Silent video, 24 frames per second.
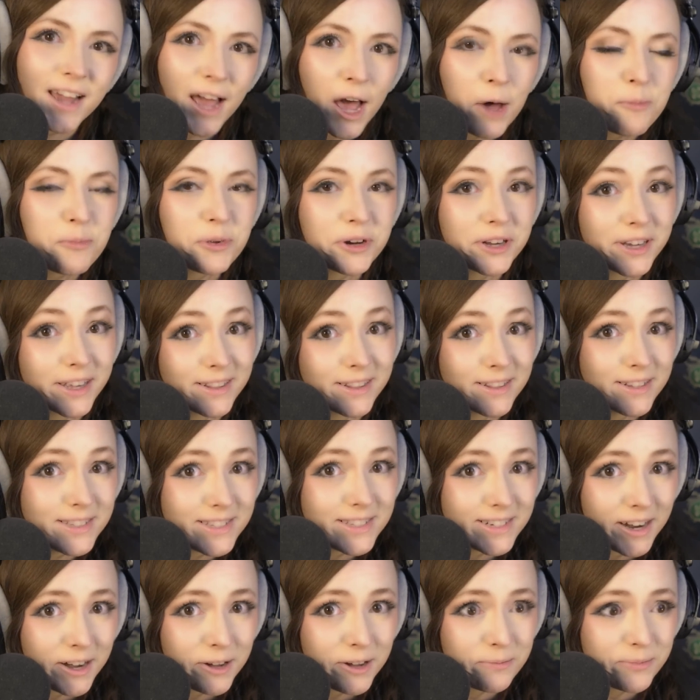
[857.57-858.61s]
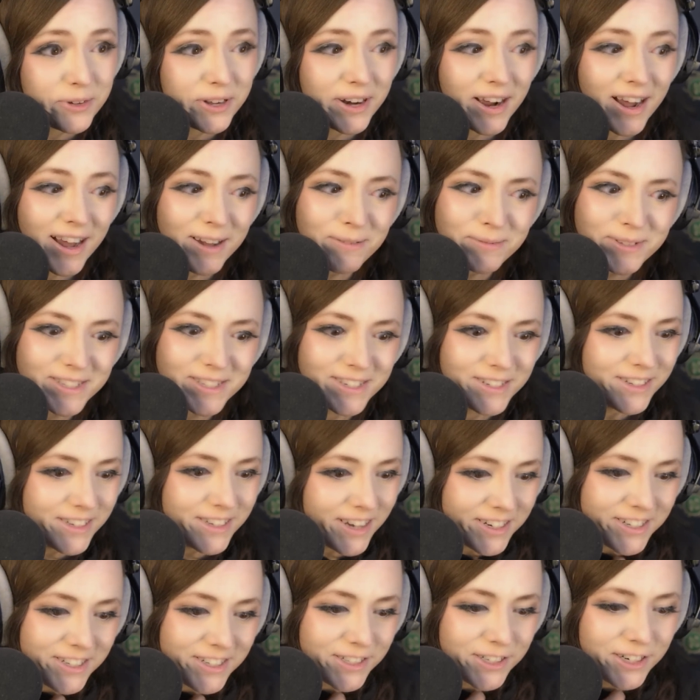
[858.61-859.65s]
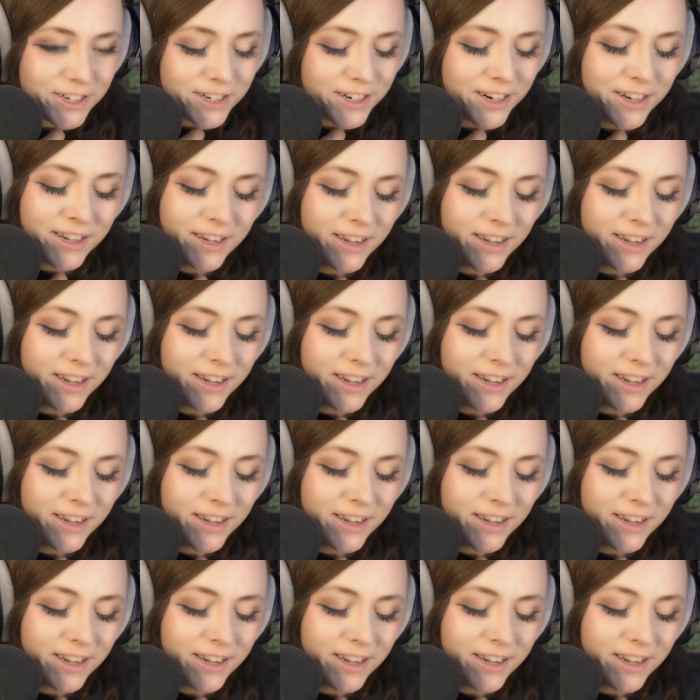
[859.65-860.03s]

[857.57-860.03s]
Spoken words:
happen again this time, but I'm still not sure